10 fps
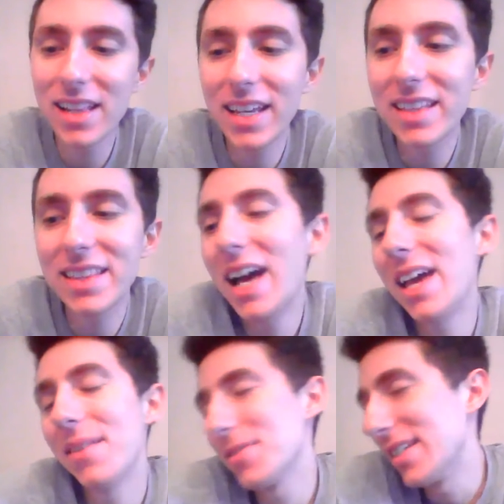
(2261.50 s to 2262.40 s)

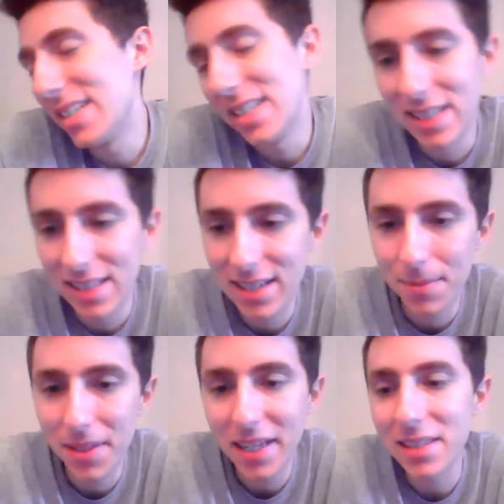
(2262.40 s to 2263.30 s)
not every season is going to
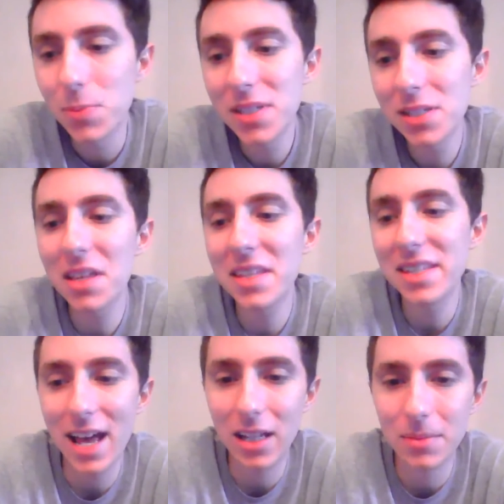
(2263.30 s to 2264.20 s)
be like this. We saw this
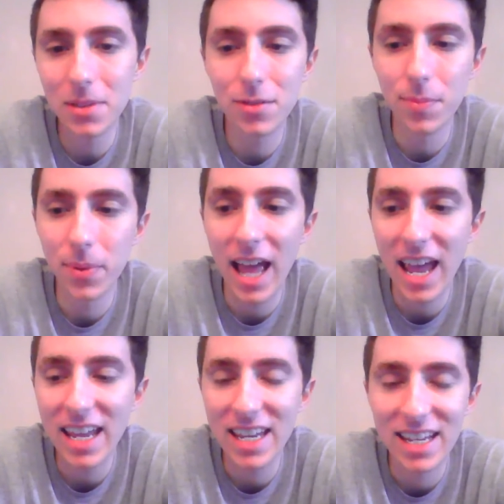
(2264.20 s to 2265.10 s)
caliber of
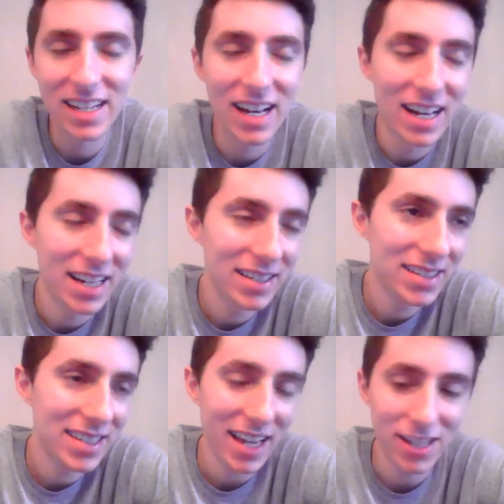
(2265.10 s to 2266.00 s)
play in
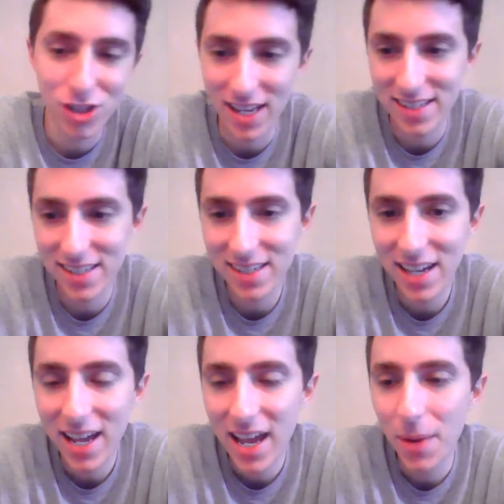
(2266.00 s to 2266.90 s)
Second Chances.
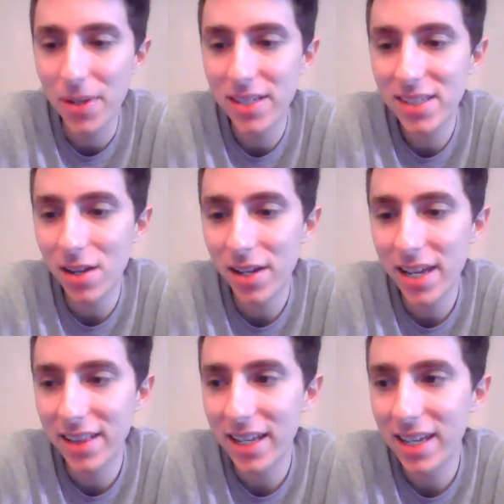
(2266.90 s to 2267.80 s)
And we saw it
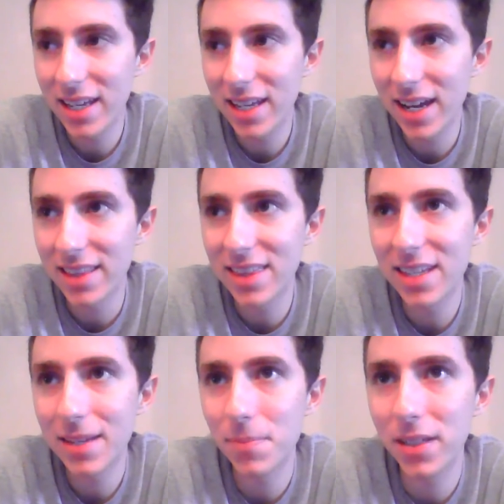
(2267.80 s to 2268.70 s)
in, I
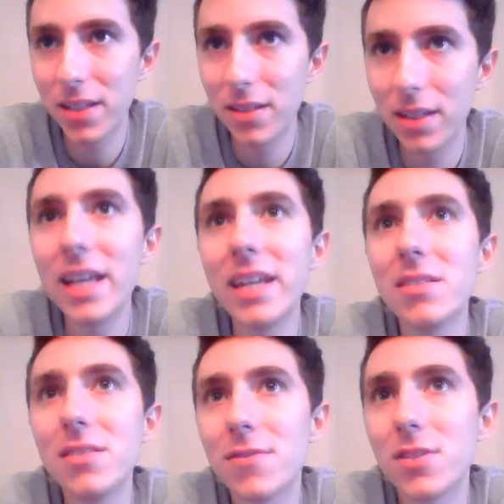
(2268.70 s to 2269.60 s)
think
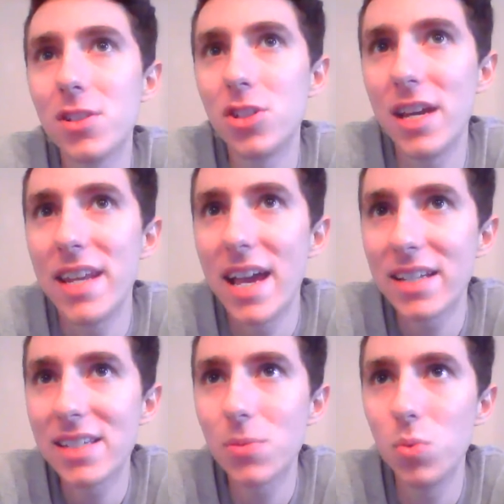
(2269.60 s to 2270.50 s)
Millennials versus Gen
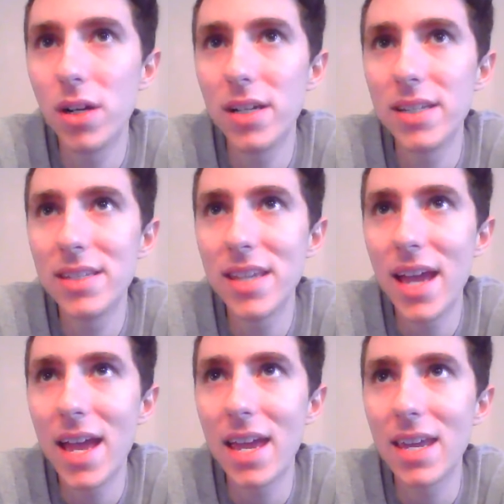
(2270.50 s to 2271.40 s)
X was
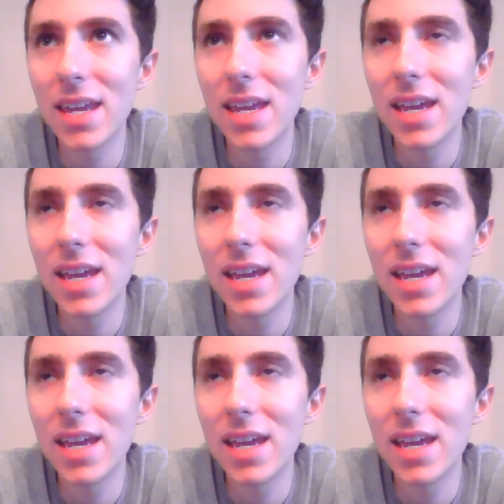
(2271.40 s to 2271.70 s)
a